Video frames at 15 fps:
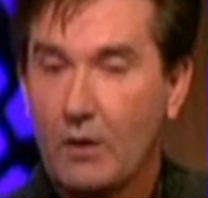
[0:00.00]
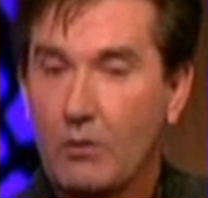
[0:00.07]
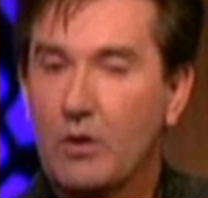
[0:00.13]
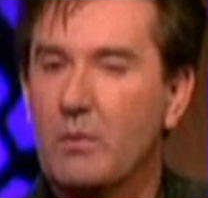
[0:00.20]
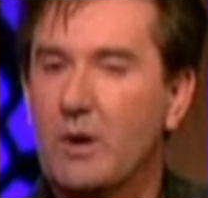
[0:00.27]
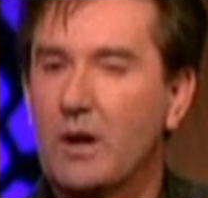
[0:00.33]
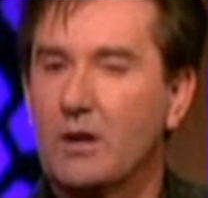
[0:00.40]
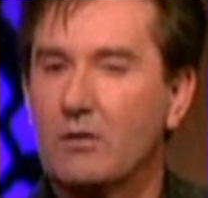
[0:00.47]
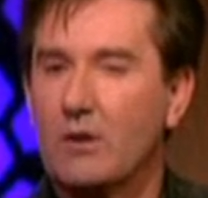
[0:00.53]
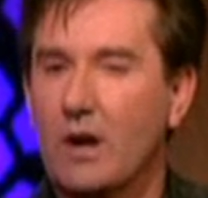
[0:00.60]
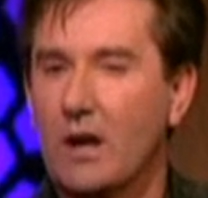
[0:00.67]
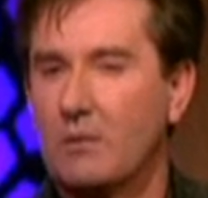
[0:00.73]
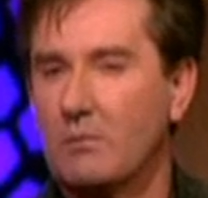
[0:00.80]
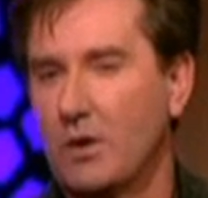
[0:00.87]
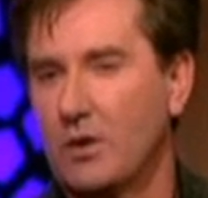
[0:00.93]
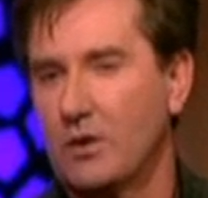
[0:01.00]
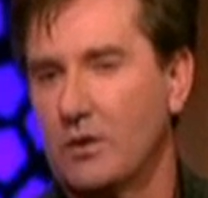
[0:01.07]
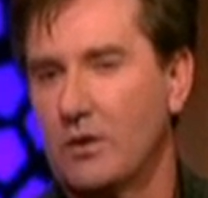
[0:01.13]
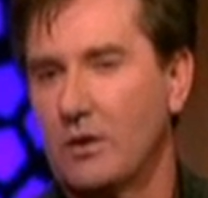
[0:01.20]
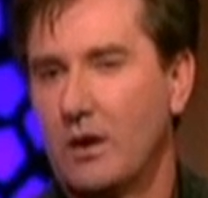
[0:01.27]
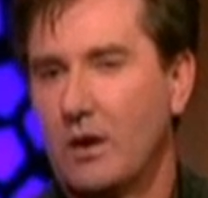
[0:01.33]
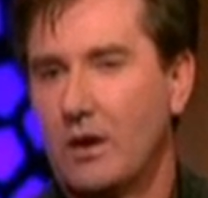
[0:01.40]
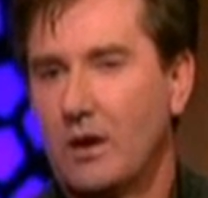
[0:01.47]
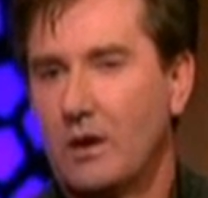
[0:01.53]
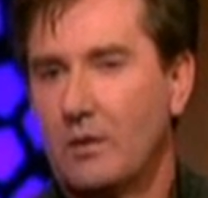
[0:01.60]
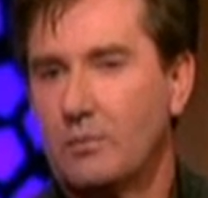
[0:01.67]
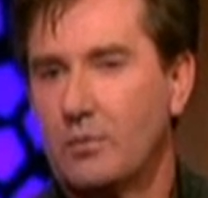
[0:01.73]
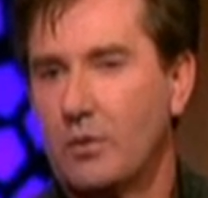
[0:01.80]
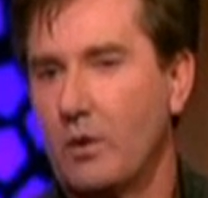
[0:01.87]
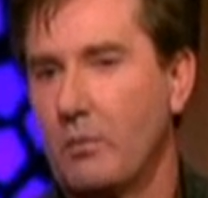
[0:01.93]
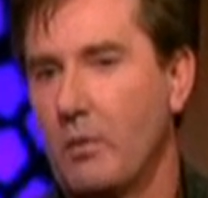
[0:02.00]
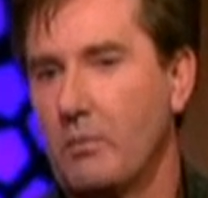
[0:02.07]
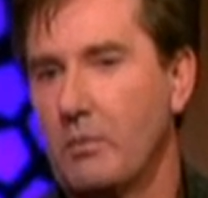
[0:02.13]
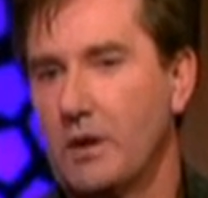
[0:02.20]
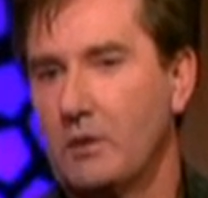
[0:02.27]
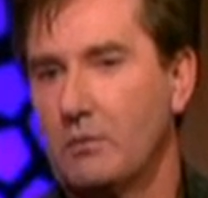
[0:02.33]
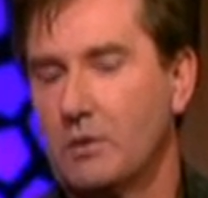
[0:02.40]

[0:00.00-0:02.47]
where my grandmother probably